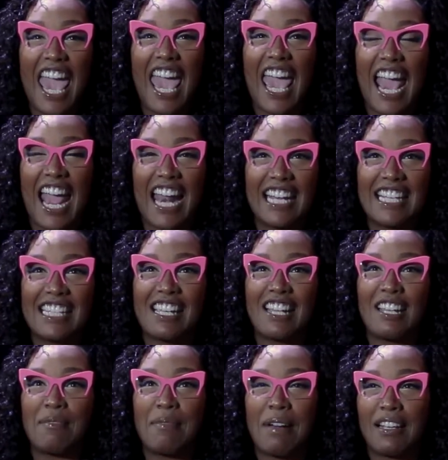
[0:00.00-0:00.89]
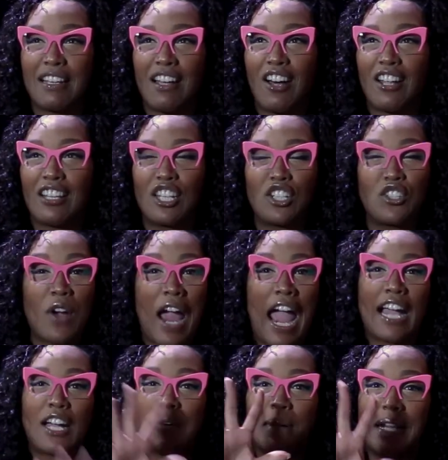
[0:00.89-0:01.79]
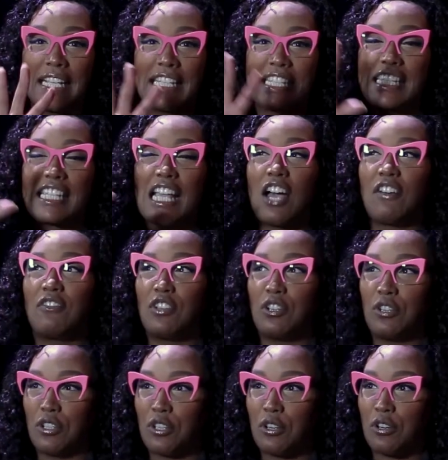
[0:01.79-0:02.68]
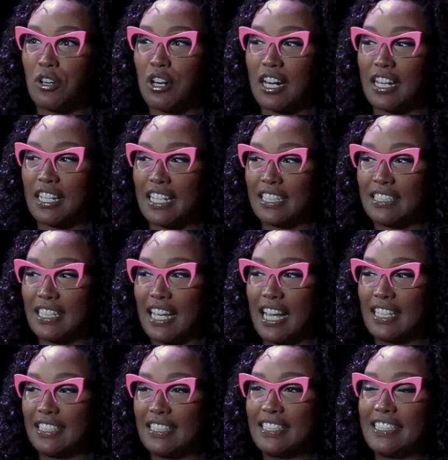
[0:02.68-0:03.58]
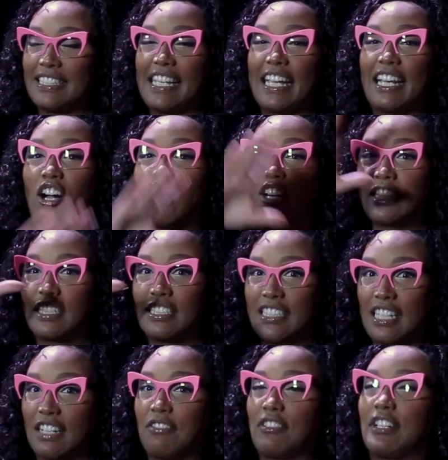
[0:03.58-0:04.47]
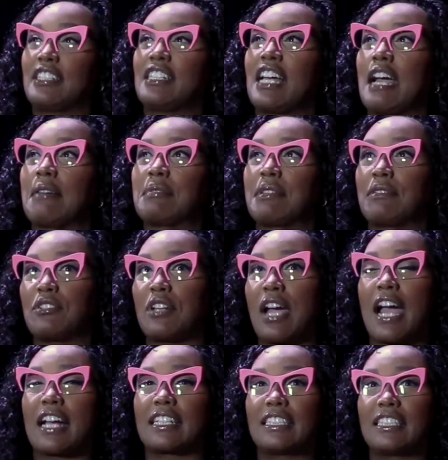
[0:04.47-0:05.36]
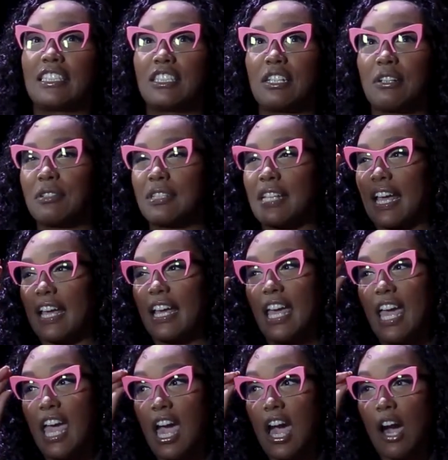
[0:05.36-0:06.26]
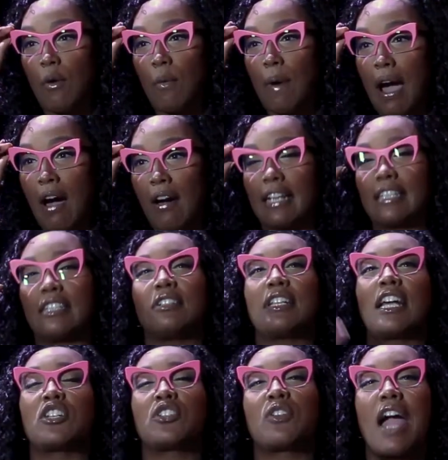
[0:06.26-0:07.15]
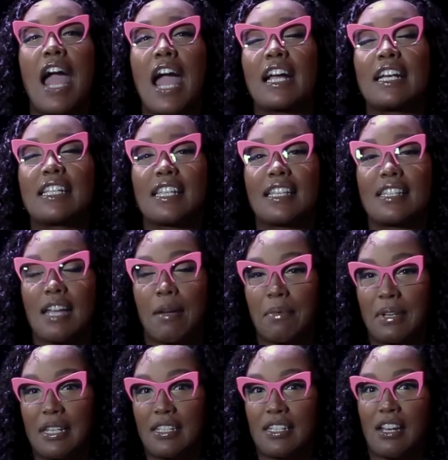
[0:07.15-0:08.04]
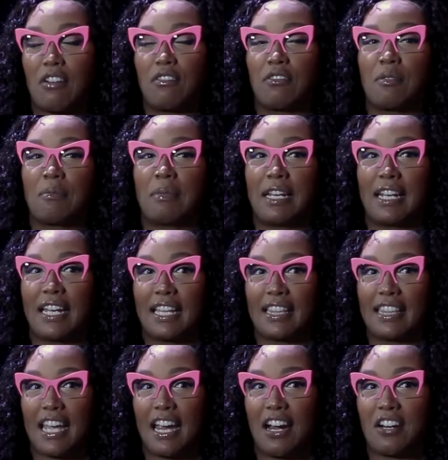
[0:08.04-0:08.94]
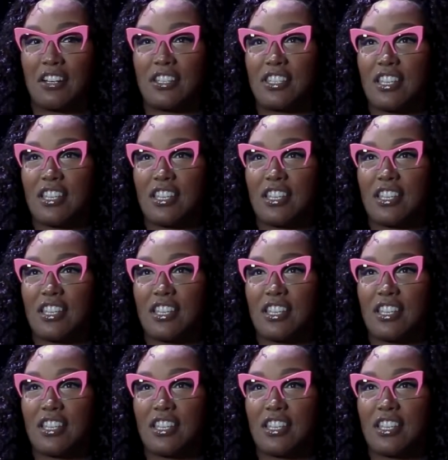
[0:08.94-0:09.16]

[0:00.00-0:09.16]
And it's all about all the drag queens of New York and seeing all the different types of drags. And so it's like, wow, I know that drag is a stepping stone for me to get there.